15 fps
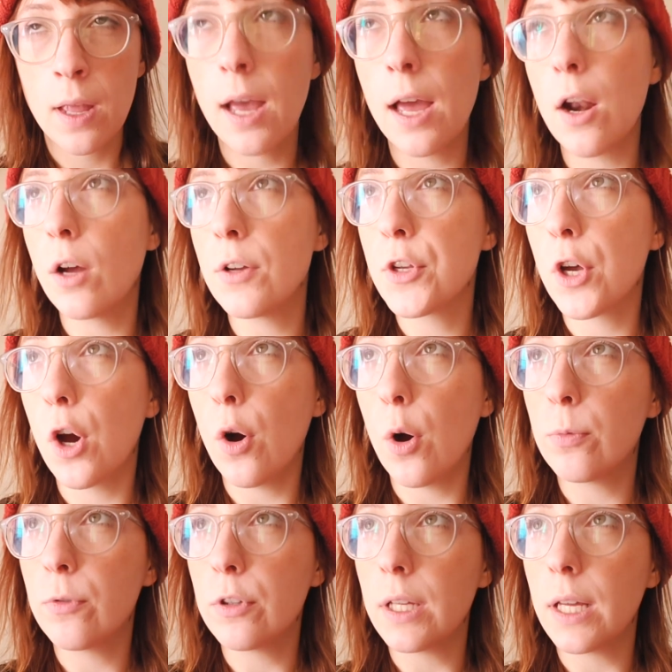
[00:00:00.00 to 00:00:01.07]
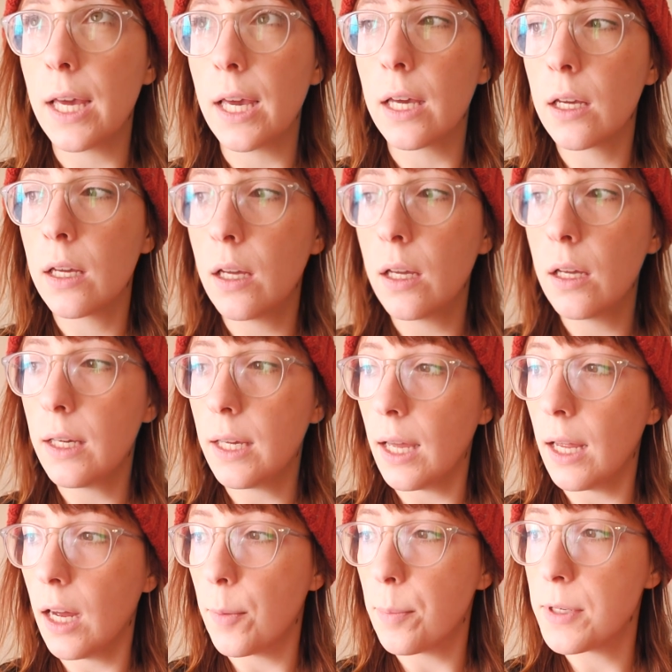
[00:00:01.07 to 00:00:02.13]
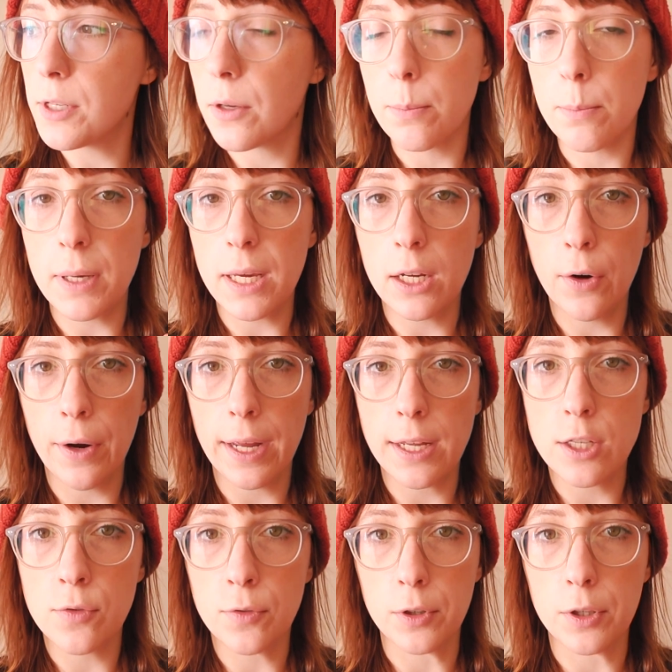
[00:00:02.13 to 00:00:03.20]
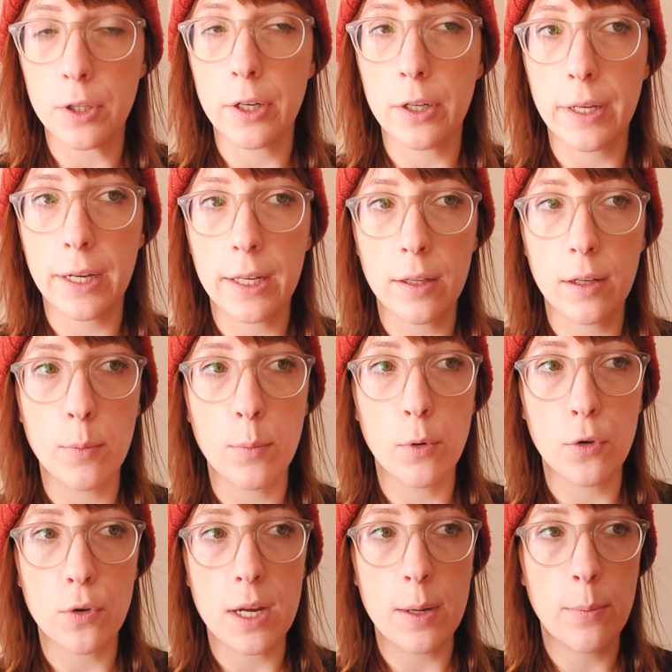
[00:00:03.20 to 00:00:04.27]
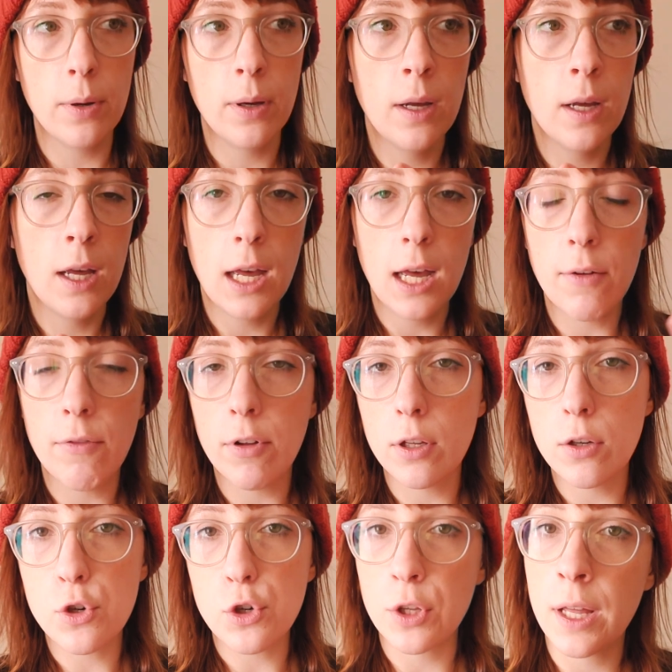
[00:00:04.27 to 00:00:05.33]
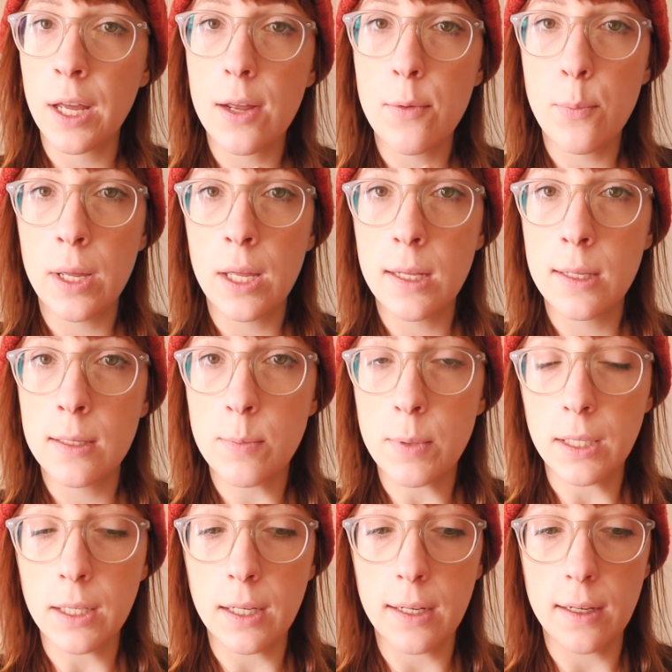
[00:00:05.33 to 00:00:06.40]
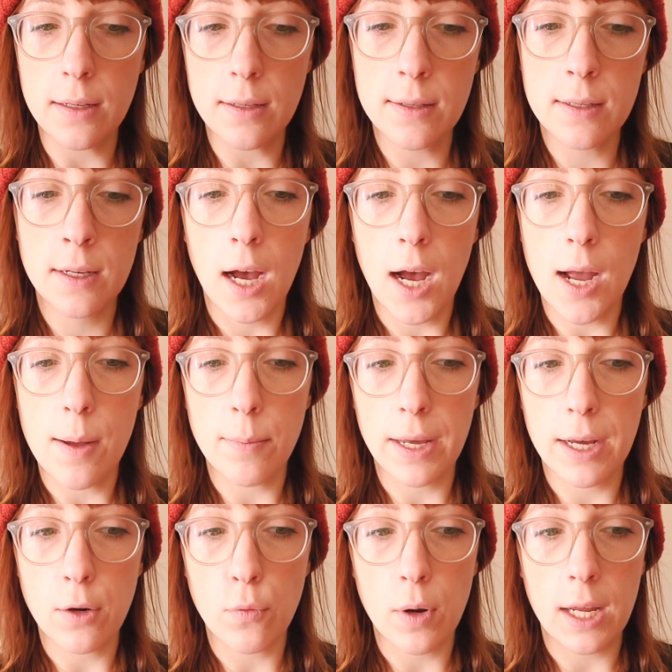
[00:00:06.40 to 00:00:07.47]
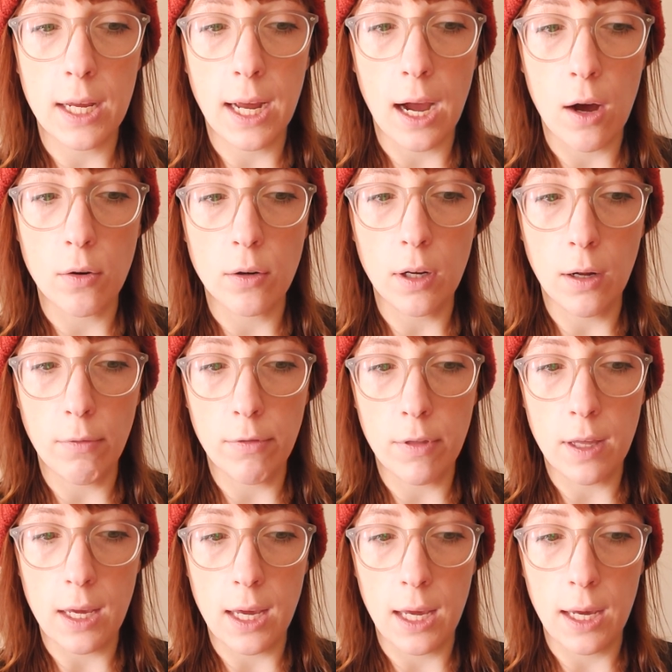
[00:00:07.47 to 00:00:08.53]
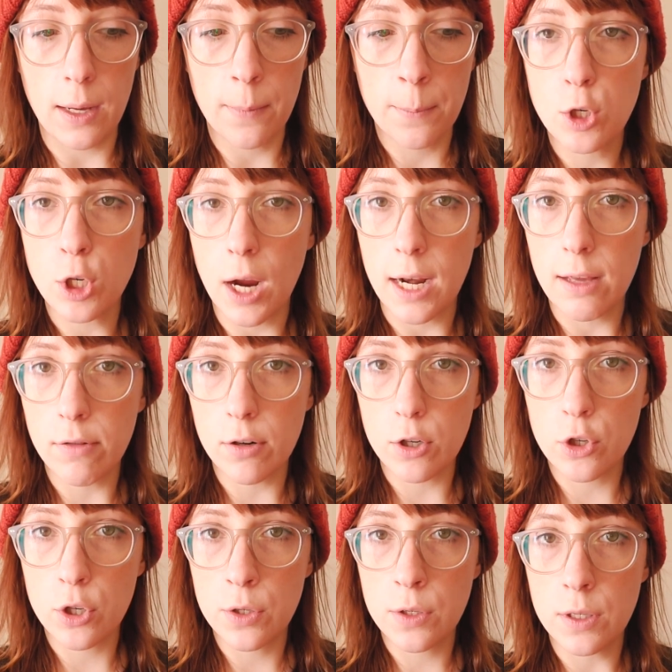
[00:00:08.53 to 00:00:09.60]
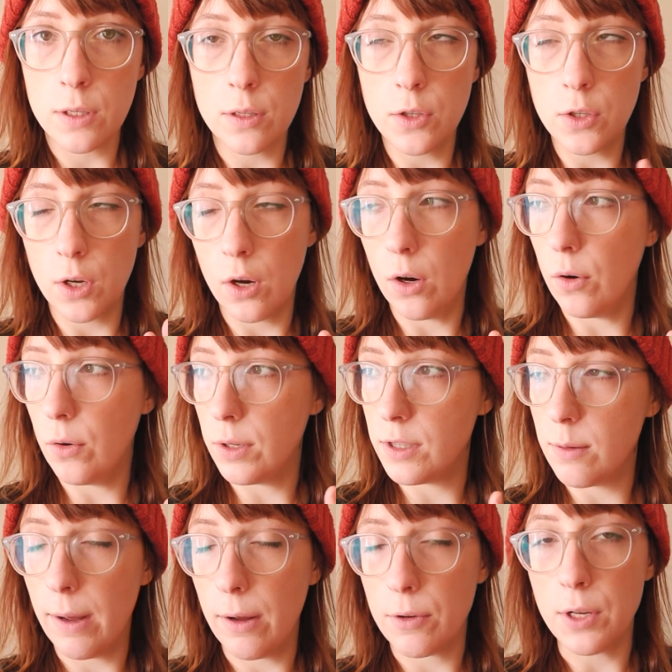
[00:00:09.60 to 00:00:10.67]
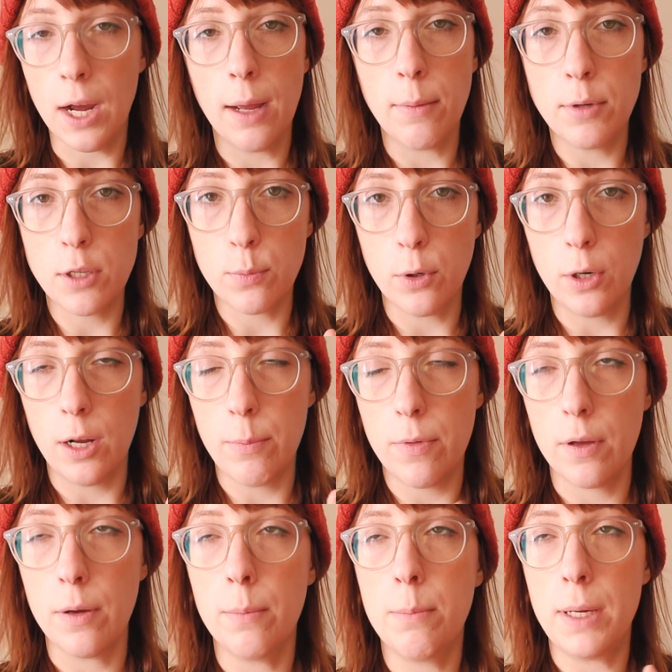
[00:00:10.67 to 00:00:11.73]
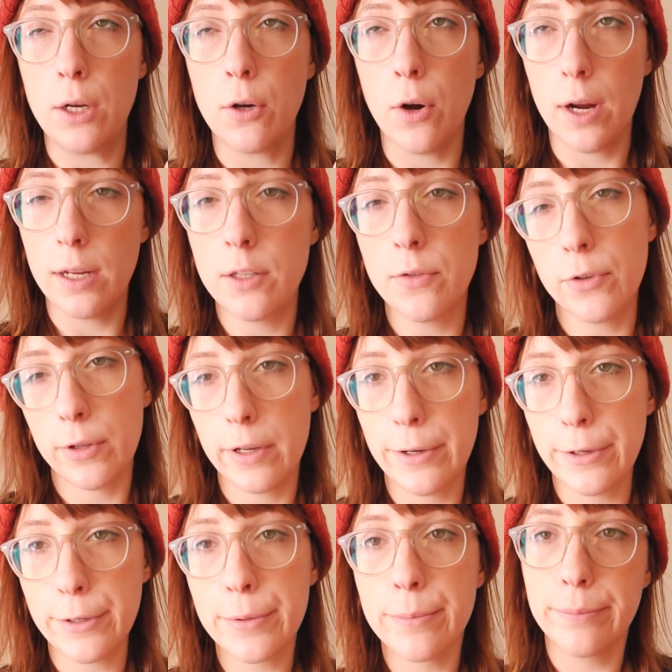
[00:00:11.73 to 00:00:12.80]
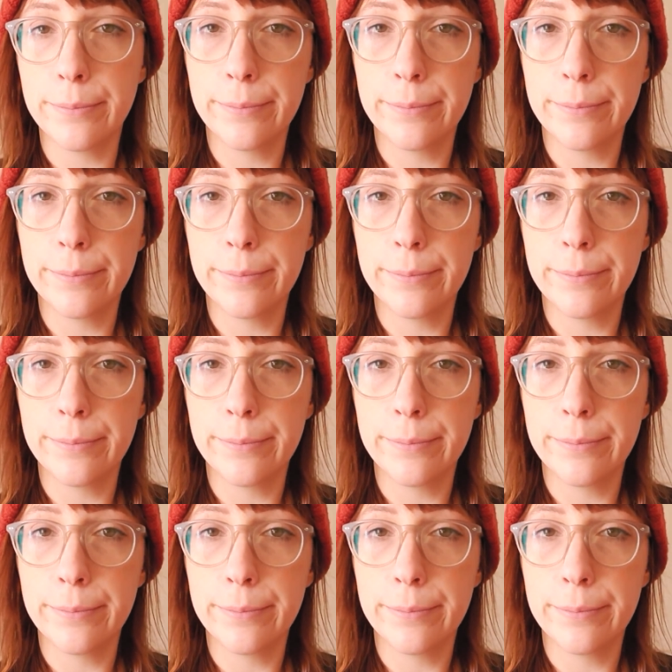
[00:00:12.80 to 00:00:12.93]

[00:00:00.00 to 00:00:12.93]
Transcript: And also hopefully get up some B grades for like the Mareep evolution line pins because I'm like running out of the shiny versions, and so it's about time to put up the B grades for those.